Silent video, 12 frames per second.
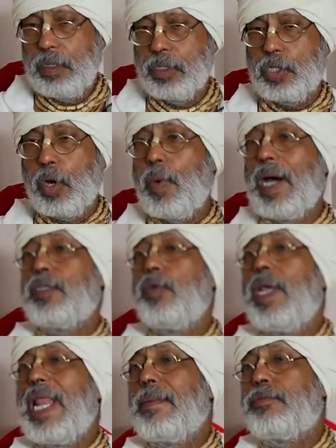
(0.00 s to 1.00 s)
So what you
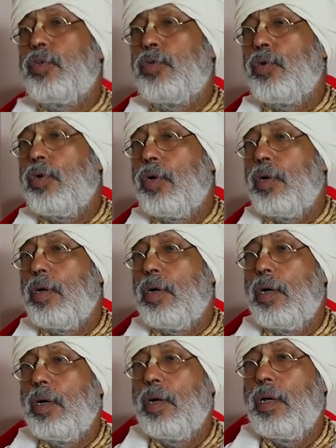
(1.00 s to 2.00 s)
will have to do?
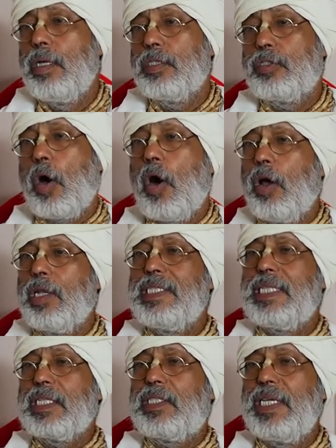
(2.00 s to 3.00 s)
So only
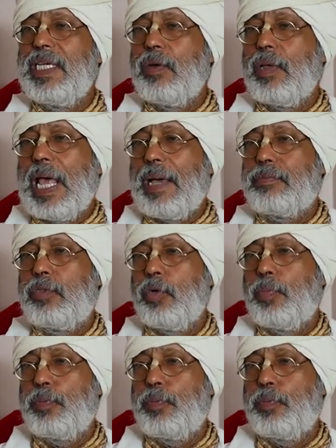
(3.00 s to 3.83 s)
the thing you will have to